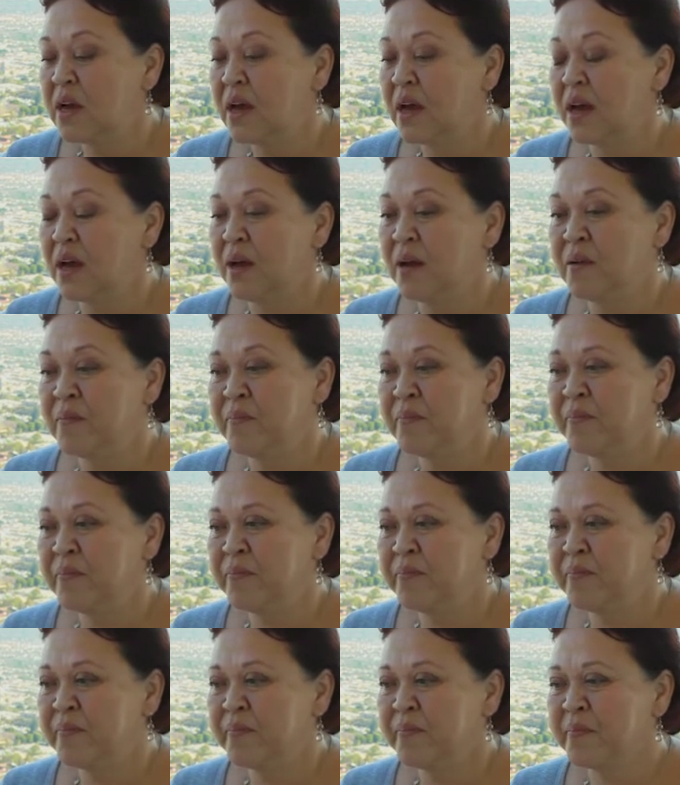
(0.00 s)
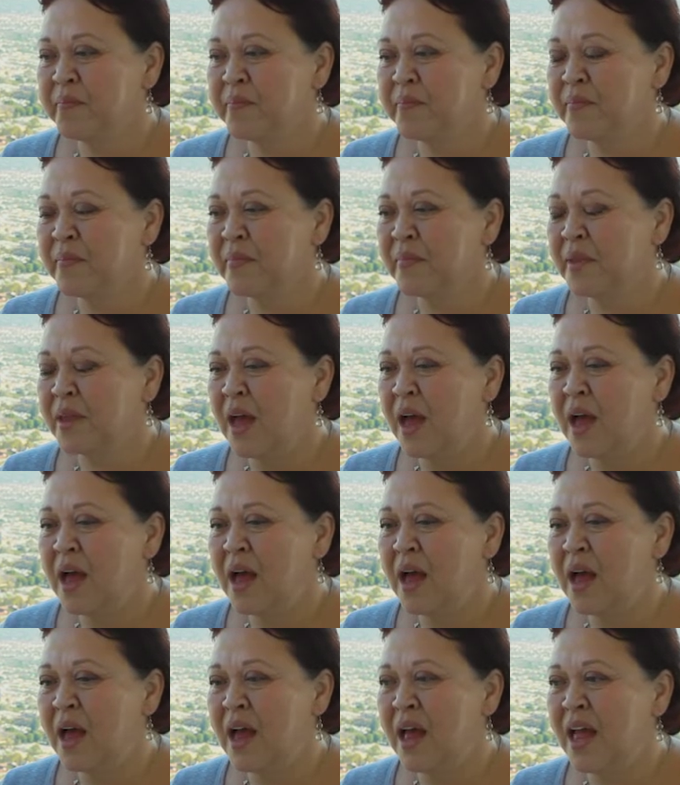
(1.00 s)
Um,
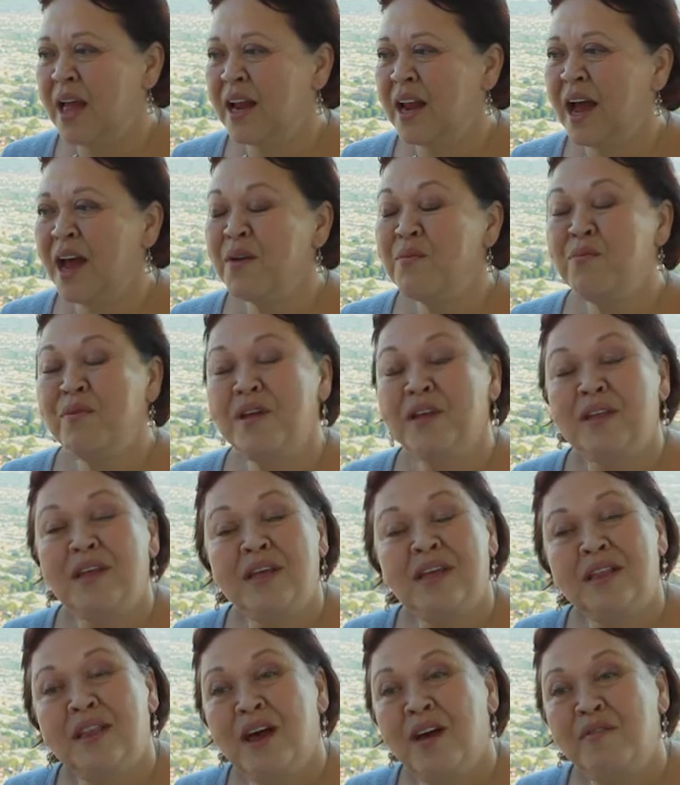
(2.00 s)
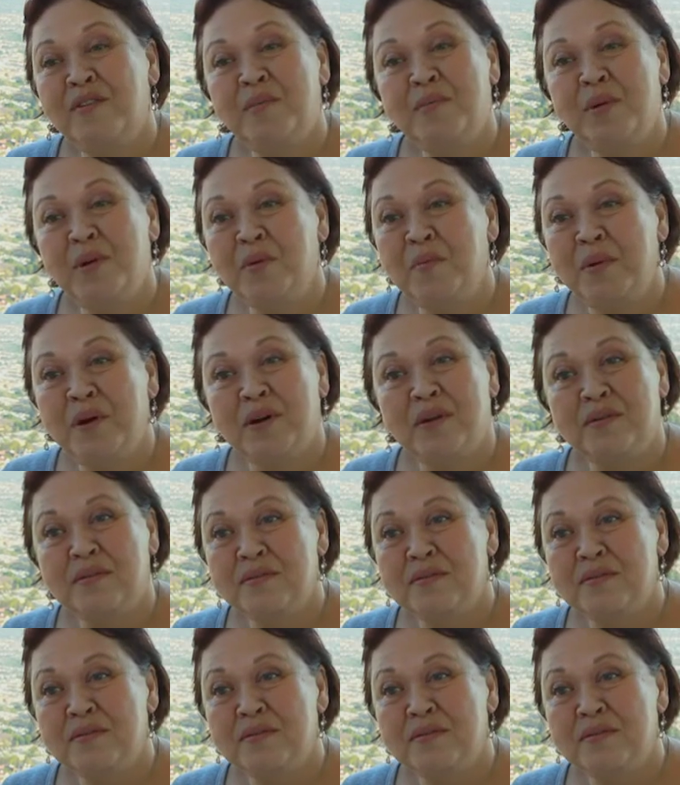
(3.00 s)
and I really loved Booboo.